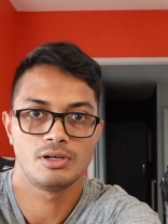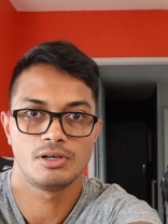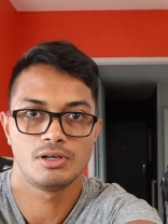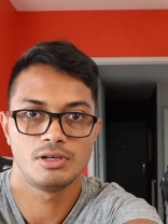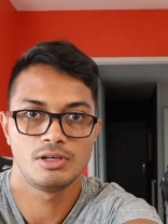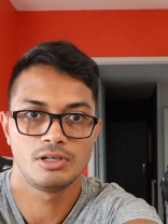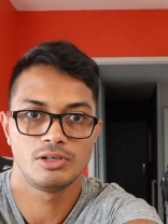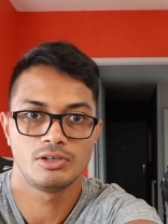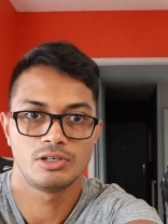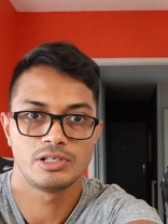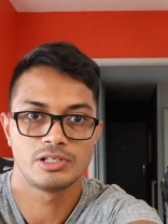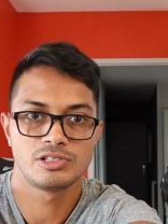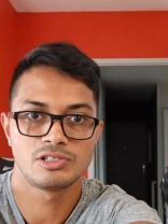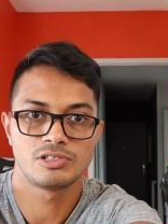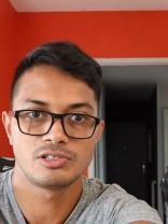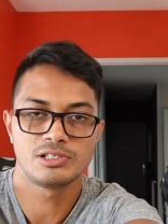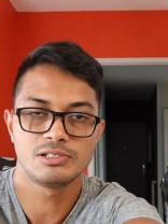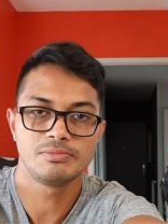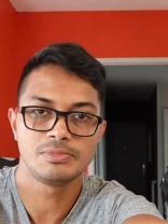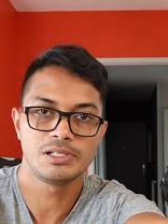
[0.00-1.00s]
I got
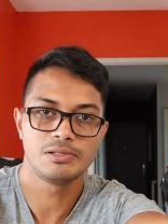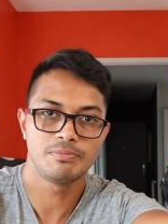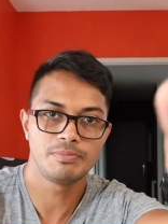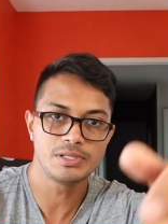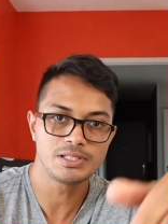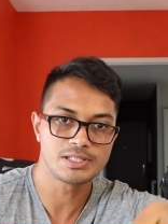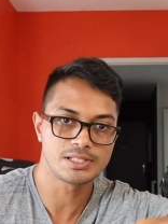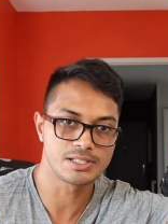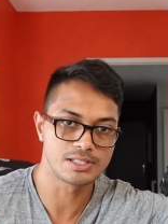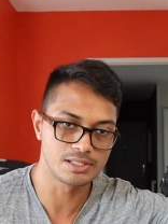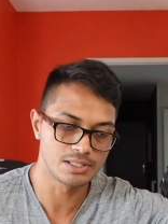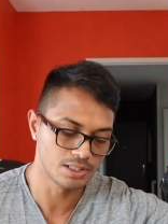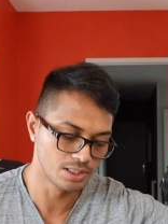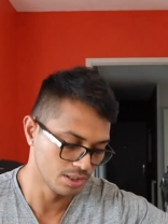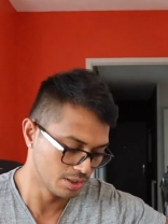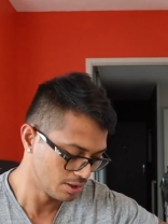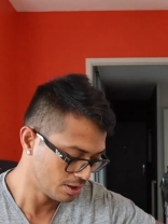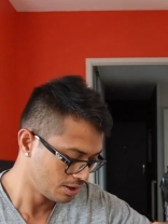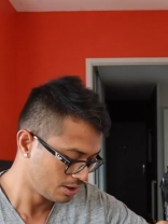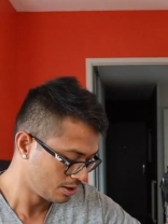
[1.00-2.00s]
extremely busy.
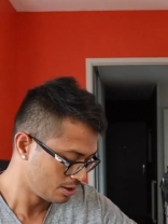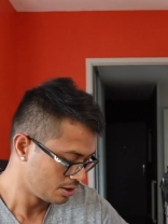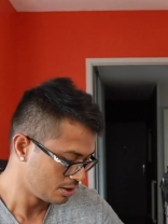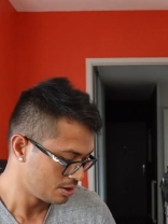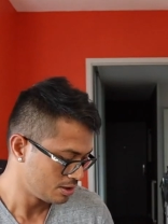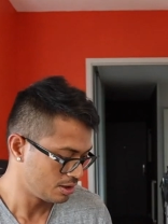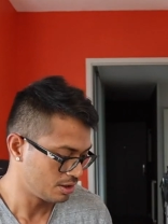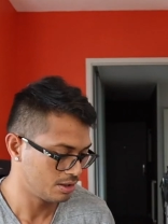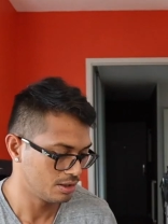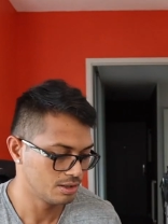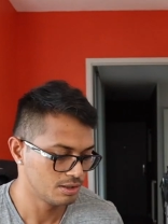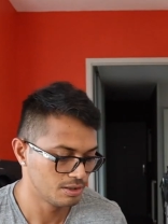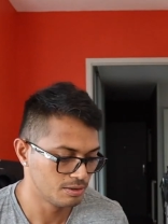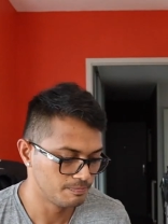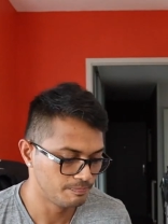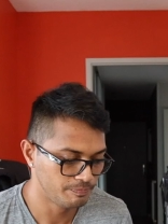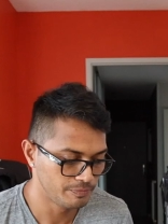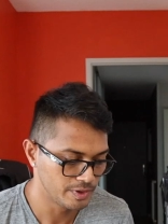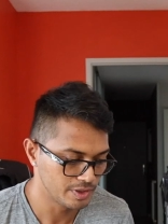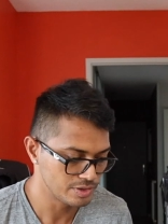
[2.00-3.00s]

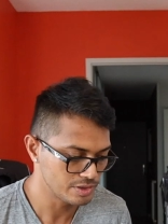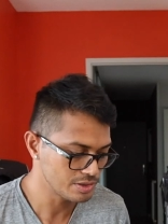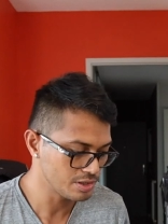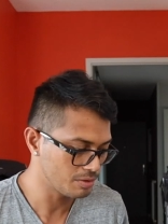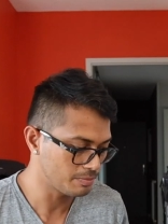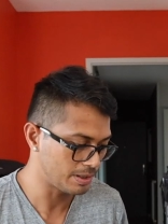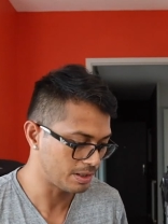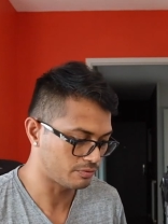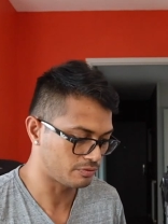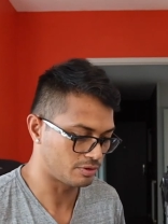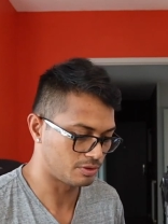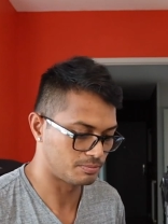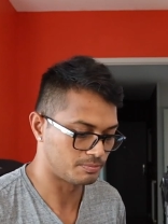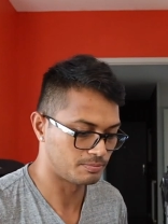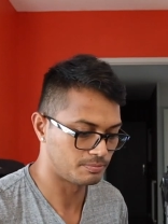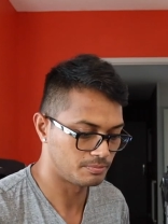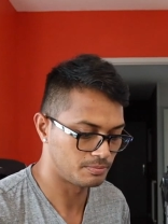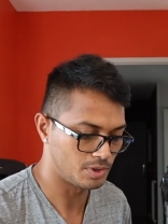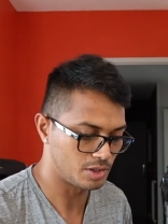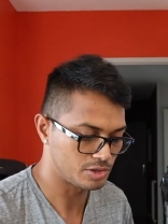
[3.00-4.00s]
I just got back
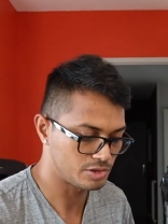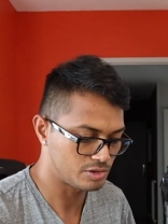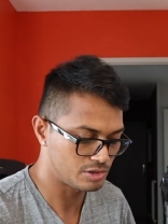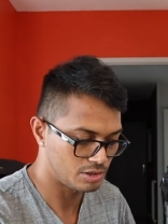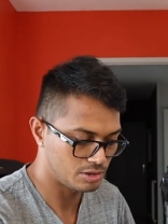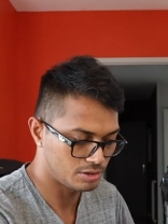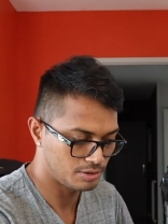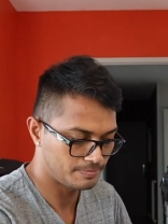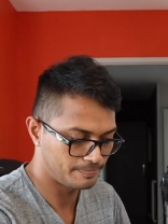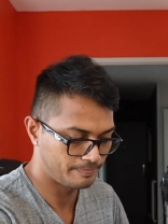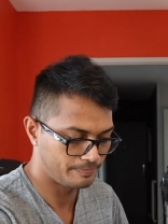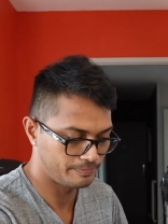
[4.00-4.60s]
from Austria,